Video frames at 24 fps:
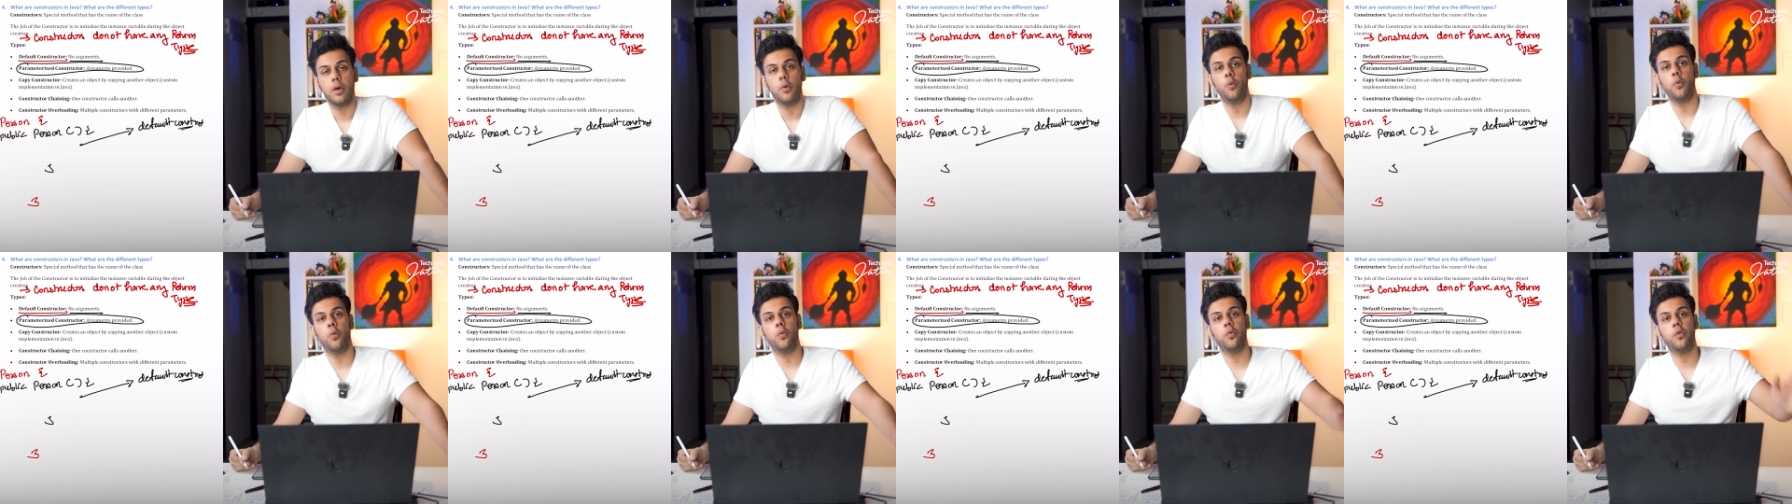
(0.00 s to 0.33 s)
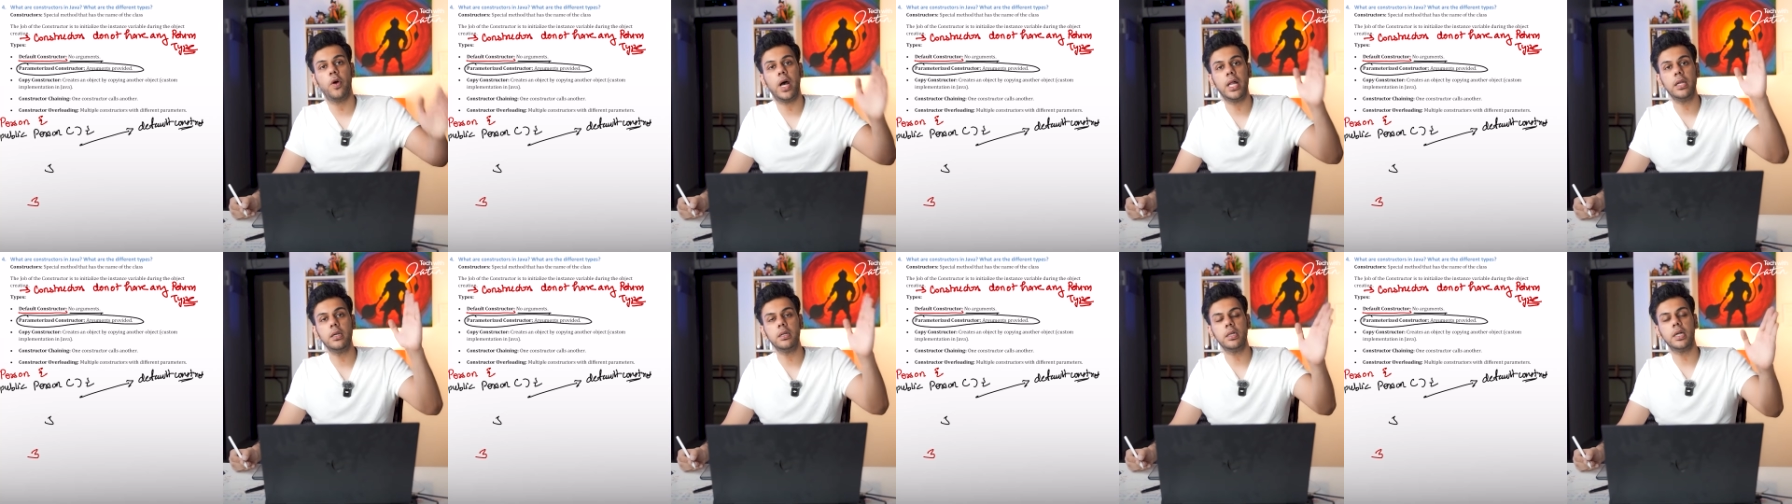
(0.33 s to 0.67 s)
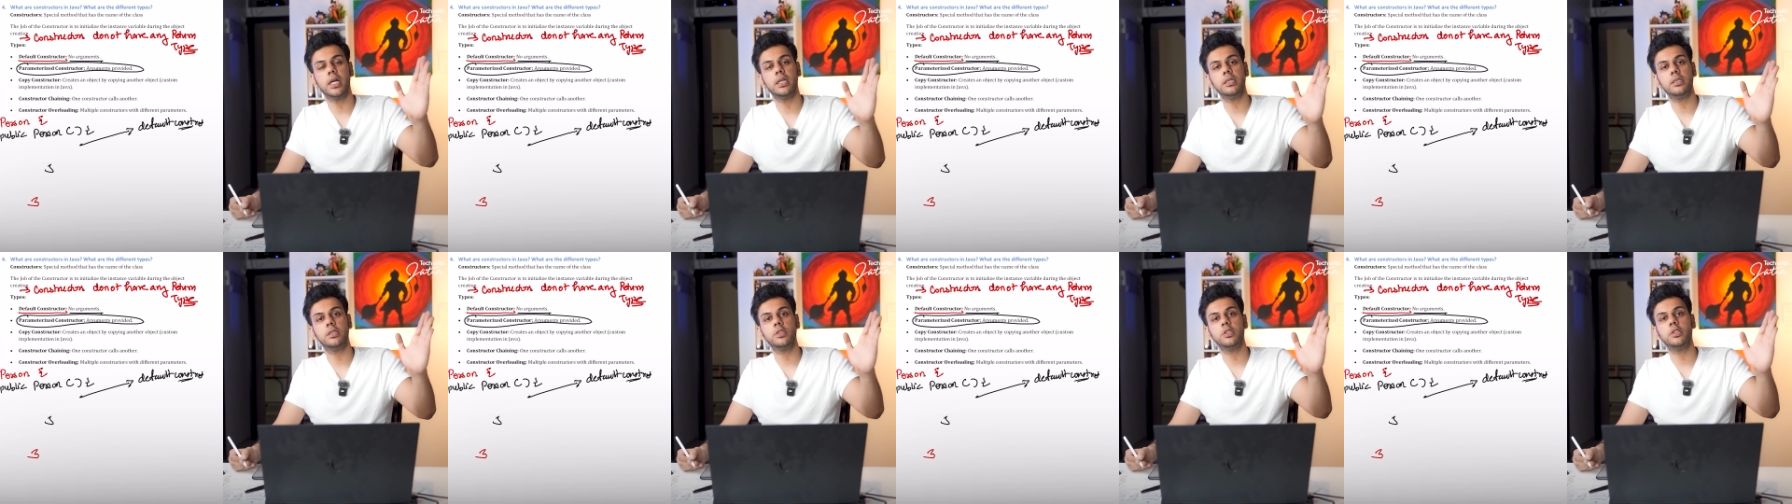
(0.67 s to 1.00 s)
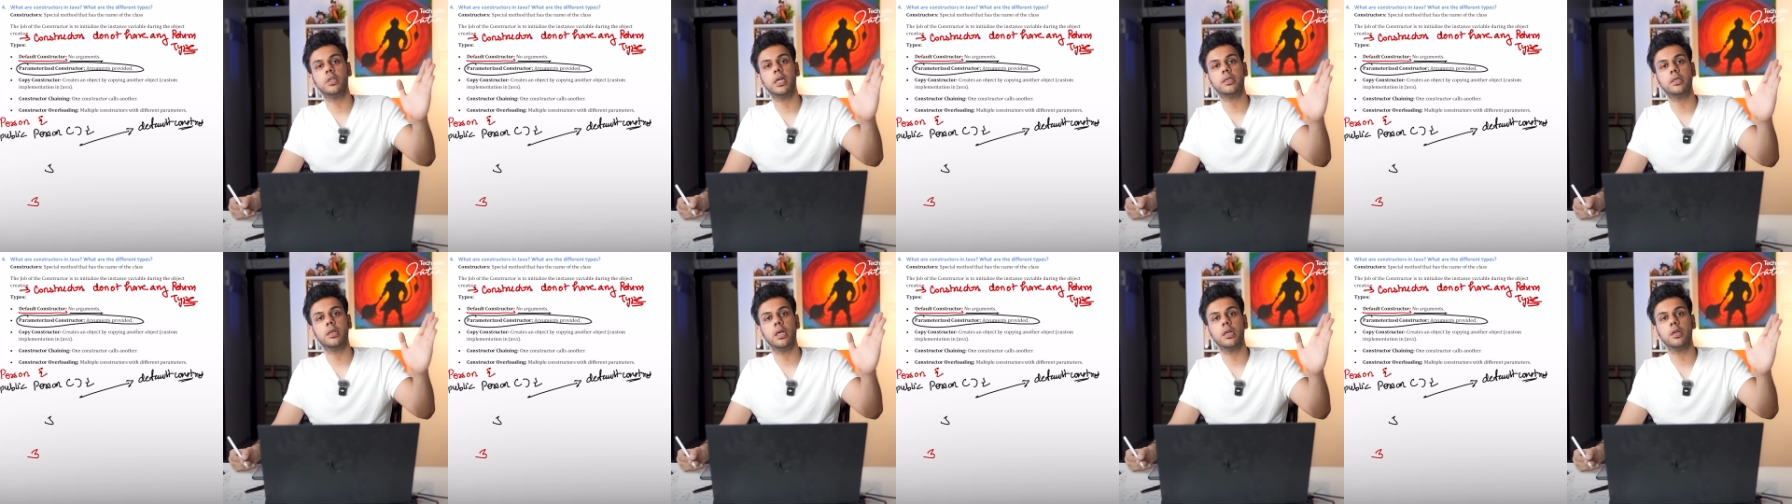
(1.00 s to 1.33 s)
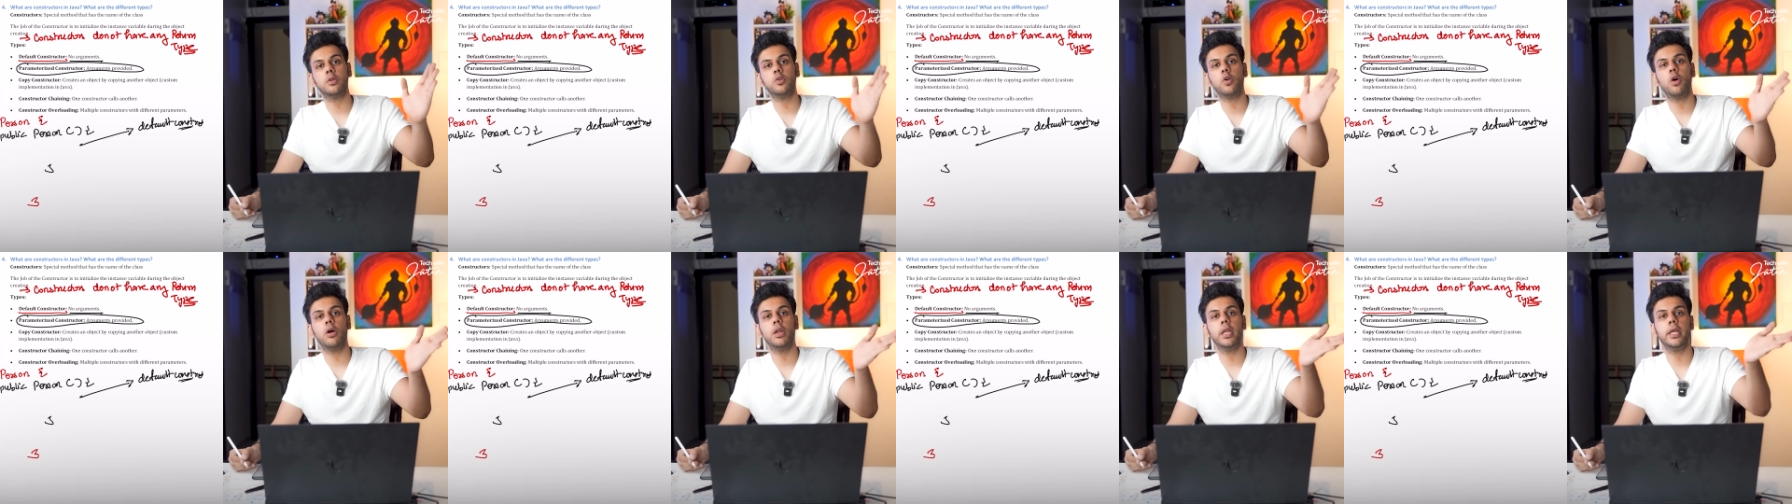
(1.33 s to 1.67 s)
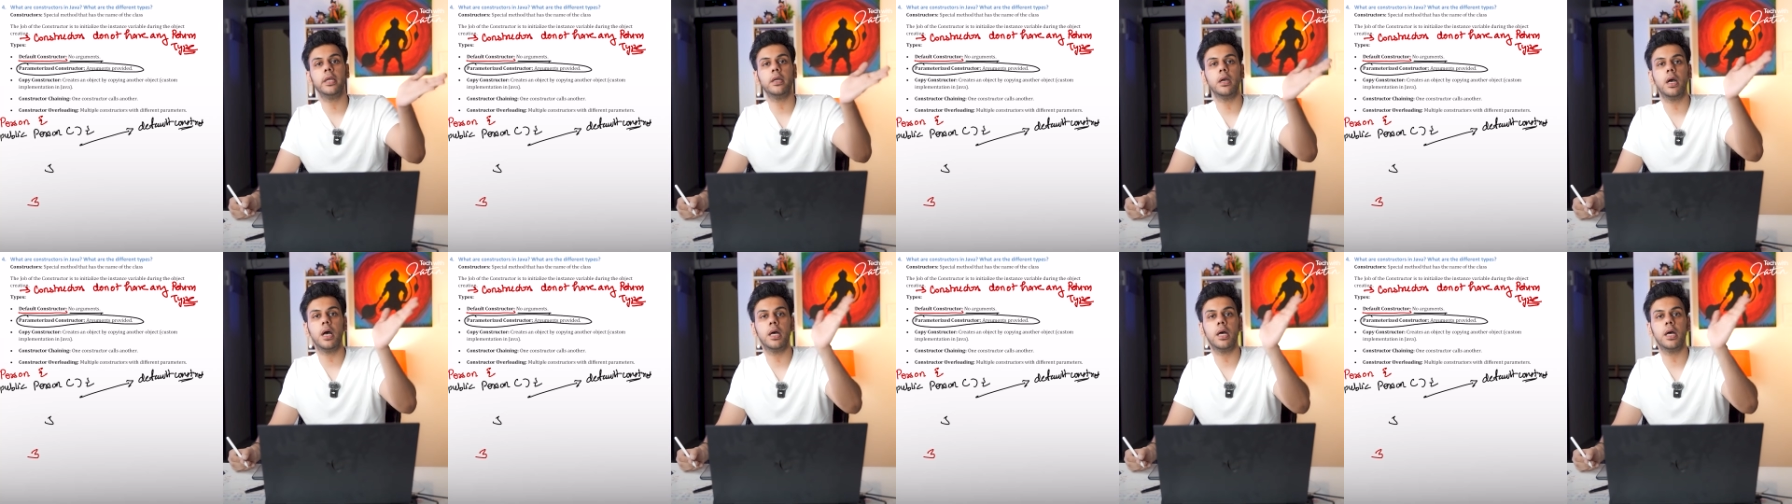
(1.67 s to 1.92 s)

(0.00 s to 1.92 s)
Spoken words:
One constructor calling